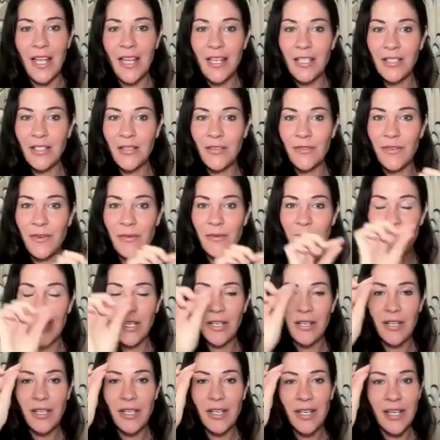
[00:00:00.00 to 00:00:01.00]
So from
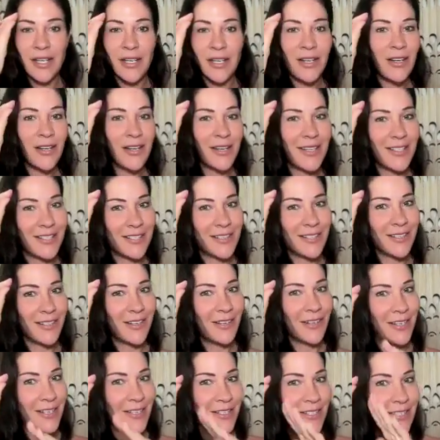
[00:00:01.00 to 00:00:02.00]
here to here, it's
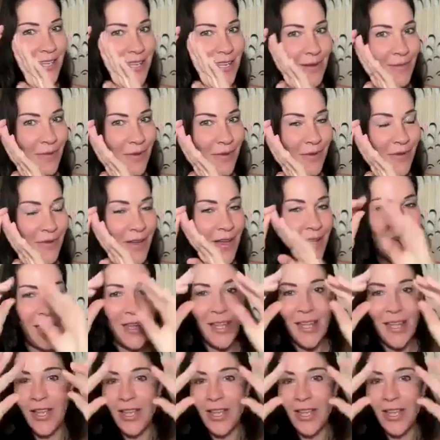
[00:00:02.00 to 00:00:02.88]
starting to amplify.